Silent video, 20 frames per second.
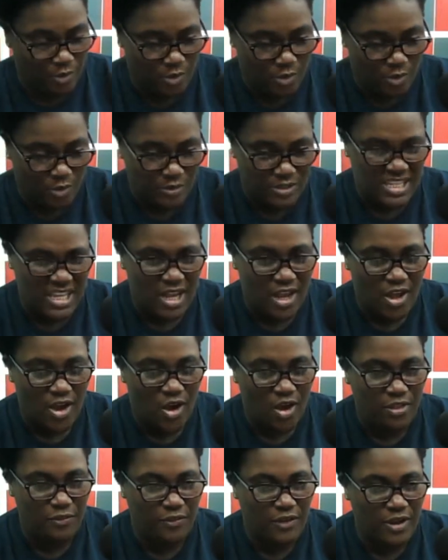quote
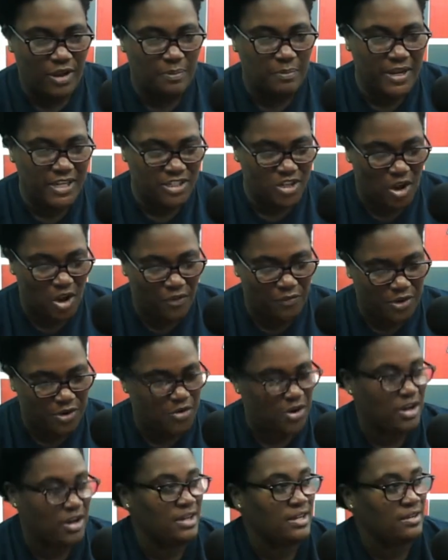on the front page of the
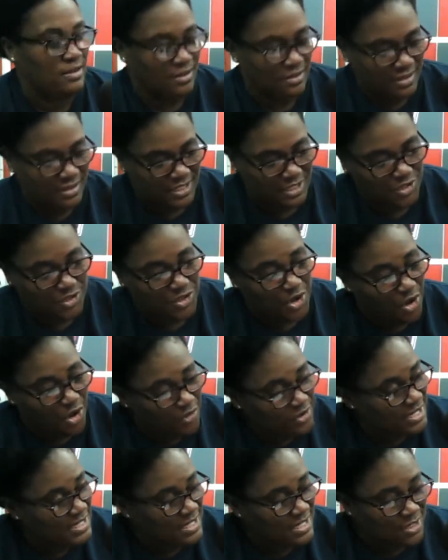Chronicle.
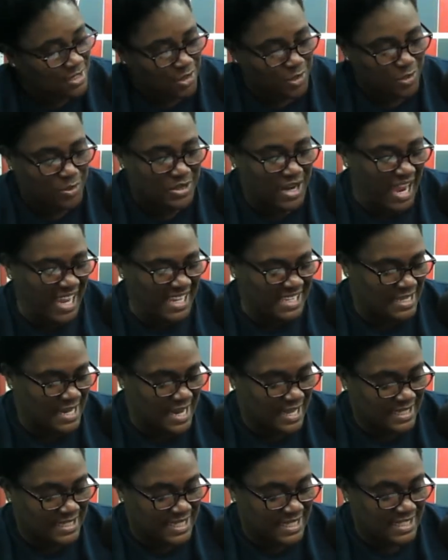Stories include I
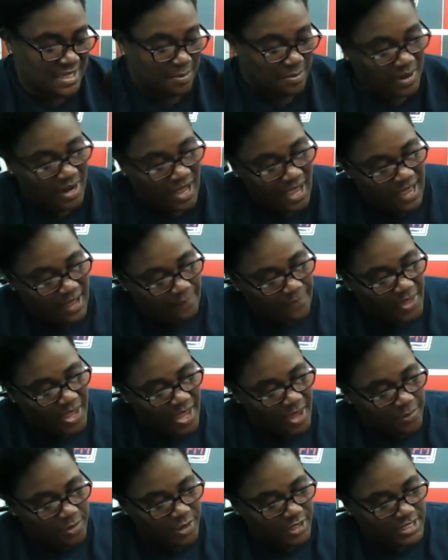selected supplier
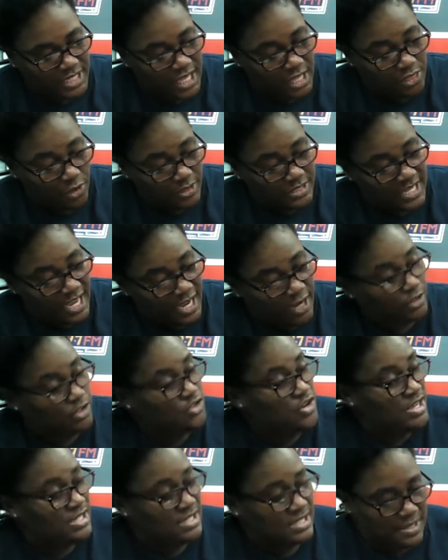because I thought I could
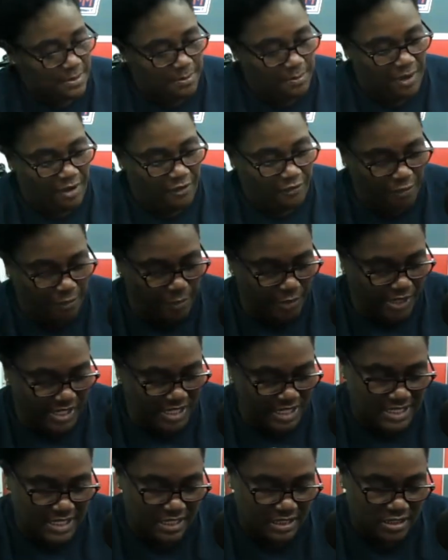trust him. Bafo
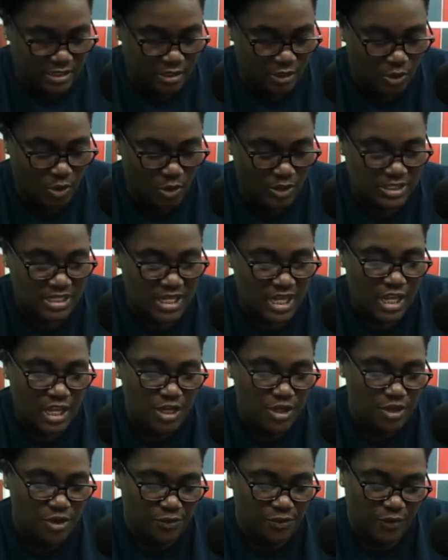Bonny tells the court
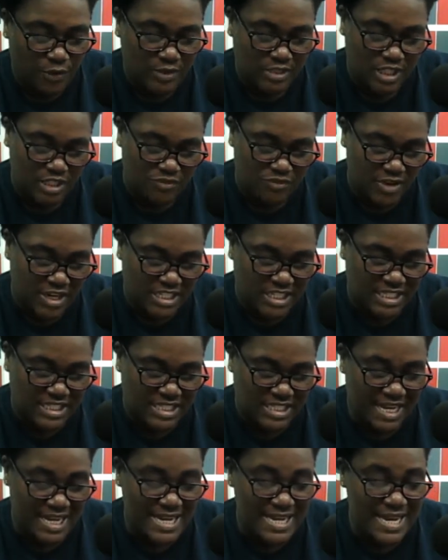new voters
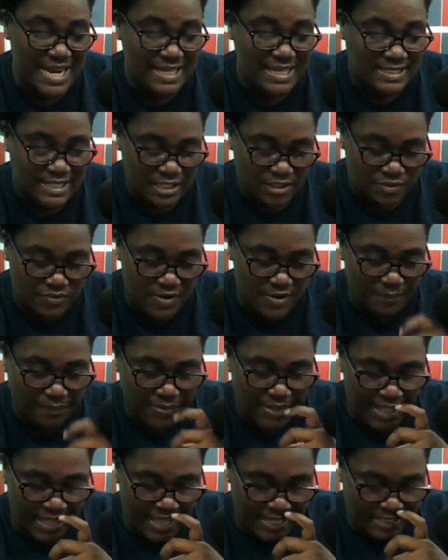register necessary.
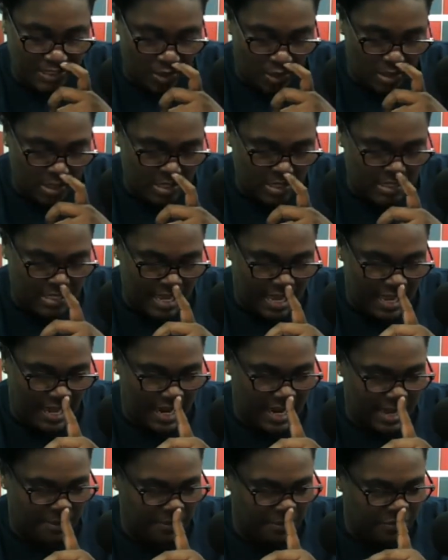That's according to
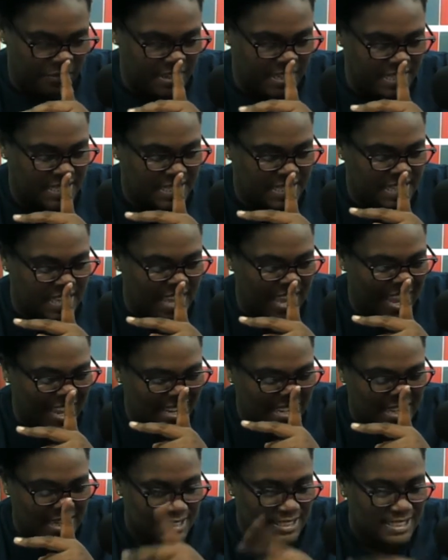LMVC.
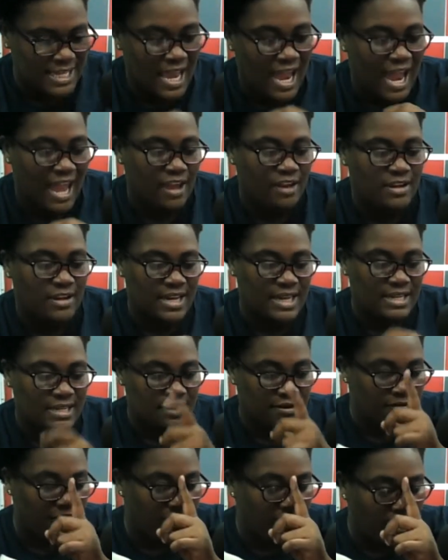NDC Iron
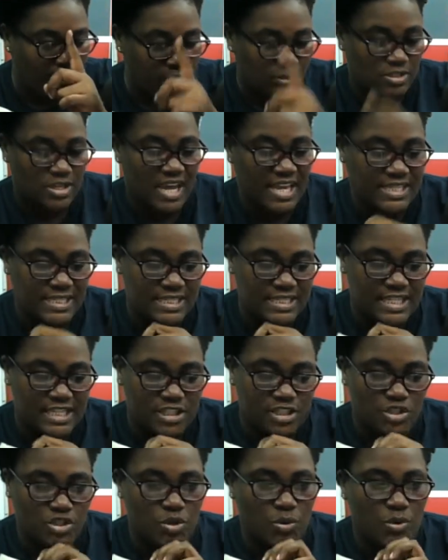Lady vows to
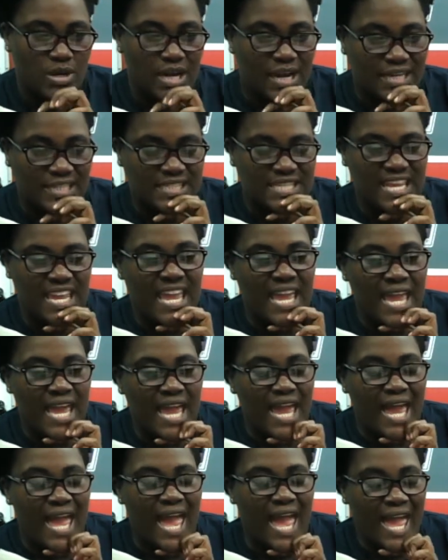unseat Joe Garte,
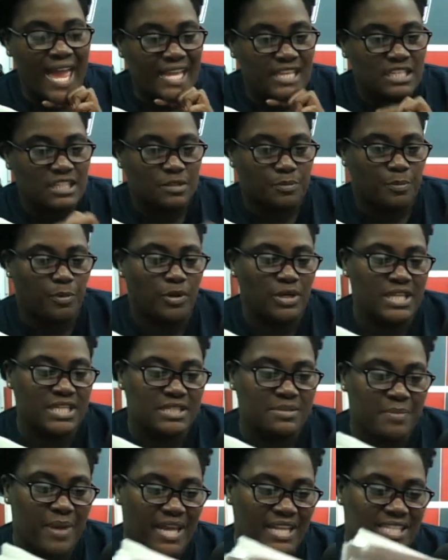and
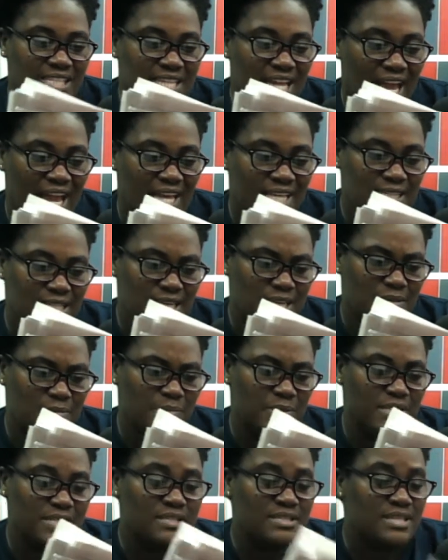policeman dies in
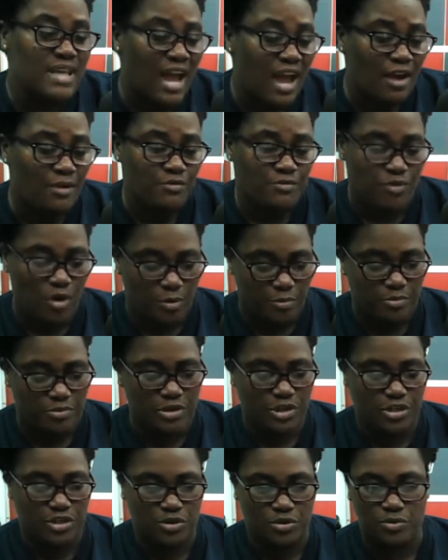bizarre
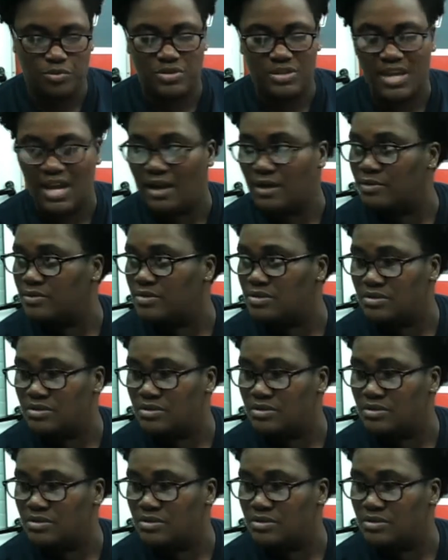robbery shootout.